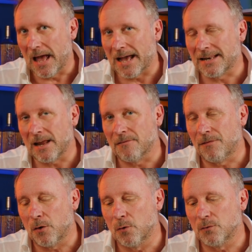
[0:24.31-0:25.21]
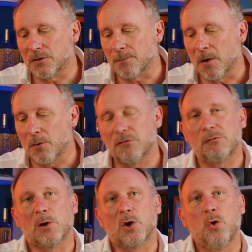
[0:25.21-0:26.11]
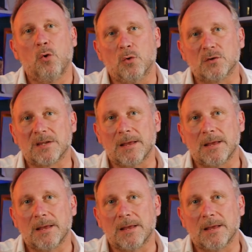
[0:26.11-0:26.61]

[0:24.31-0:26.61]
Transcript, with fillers: and it involves them going through a course